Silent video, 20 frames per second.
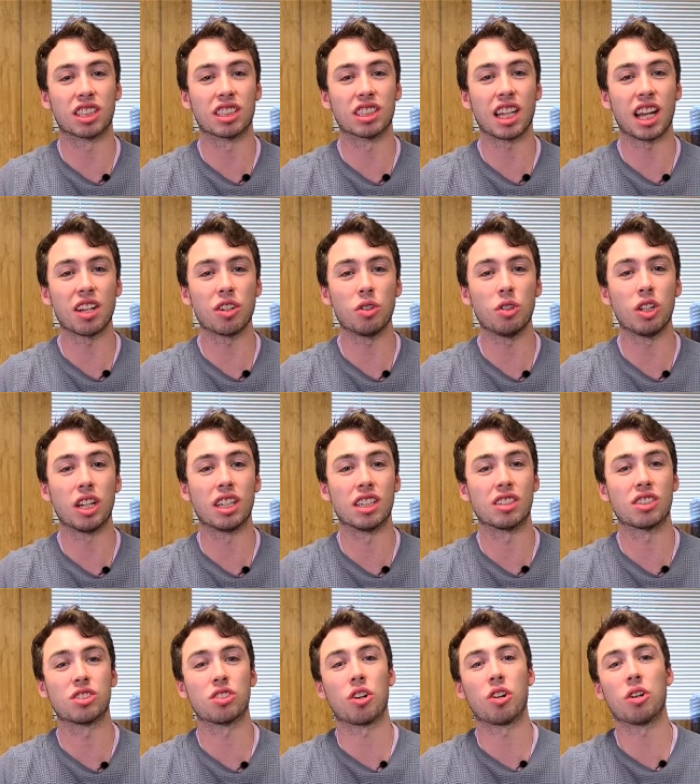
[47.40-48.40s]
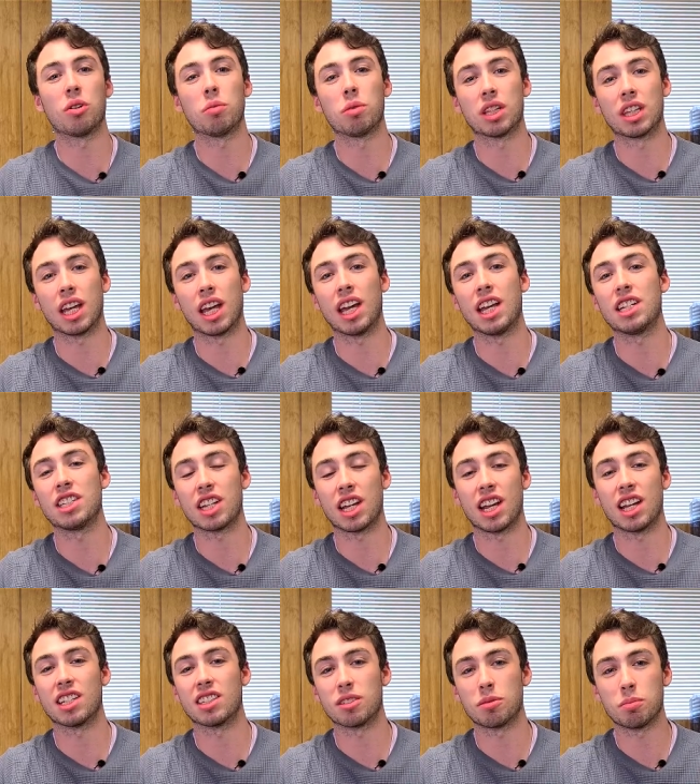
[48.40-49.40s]
cycle, and it started with
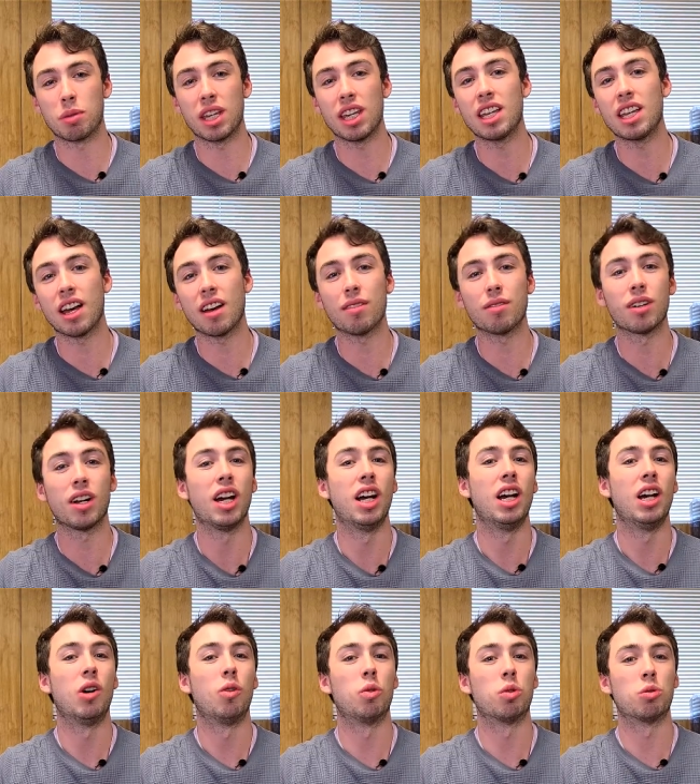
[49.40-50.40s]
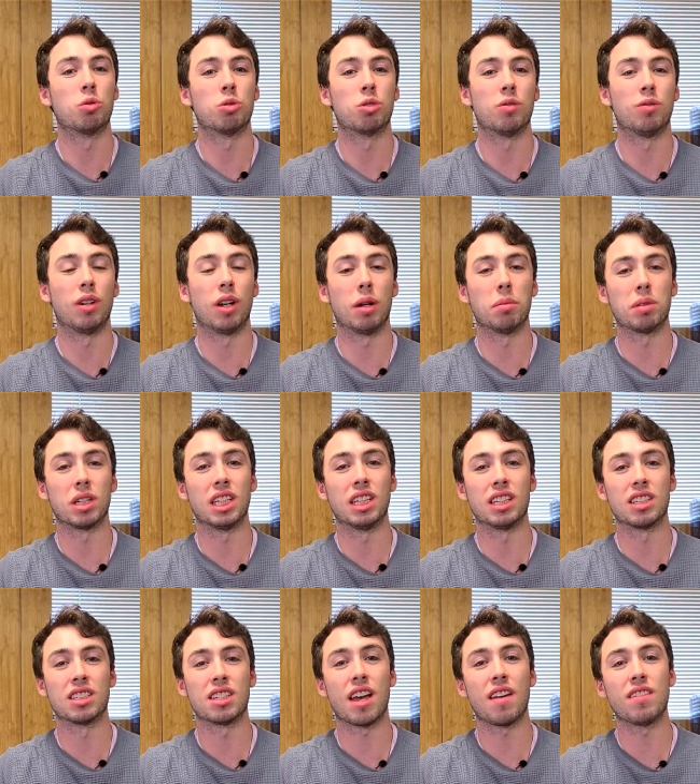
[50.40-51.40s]
HSPF, which was developed in the
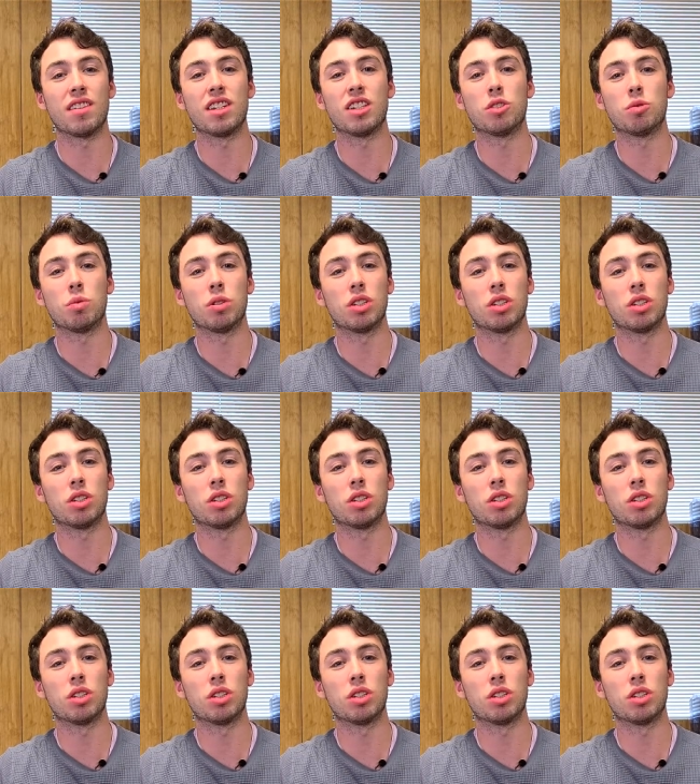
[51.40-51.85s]
70s. We